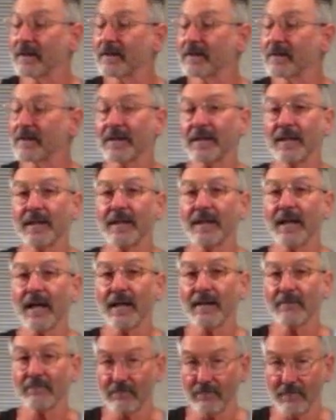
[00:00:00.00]
than the
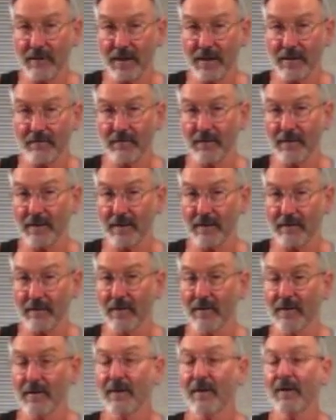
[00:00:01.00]
rest of the
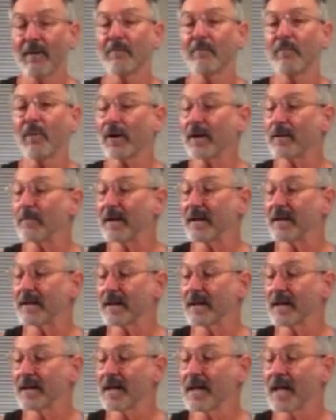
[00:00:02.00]
body
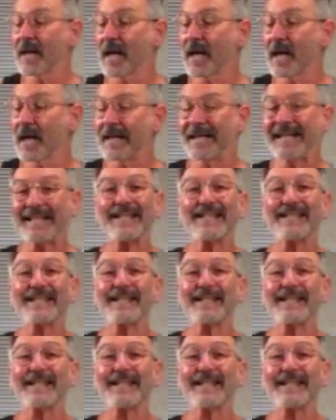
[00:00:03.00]
meat. It's